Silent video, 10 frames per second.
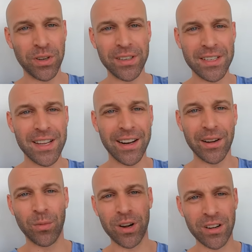when
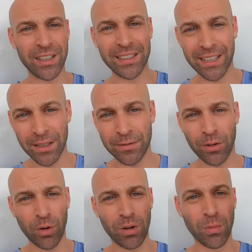deciding where you're going to live
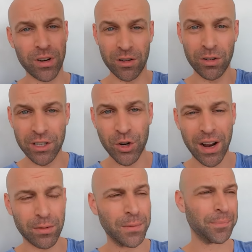or where you're going to
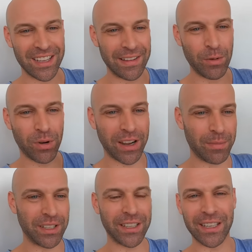travel. If you were to give
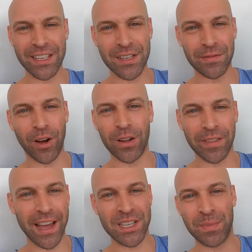me the list of all
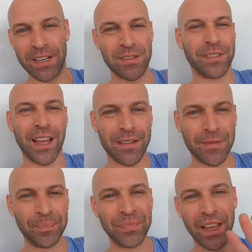the aspects of
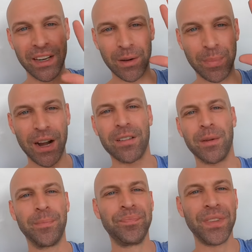life and compare
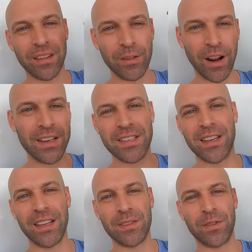them, United
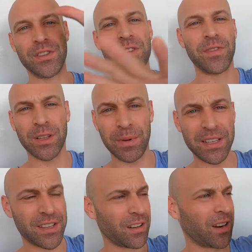States versus
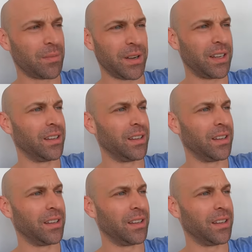Philippines, there are going to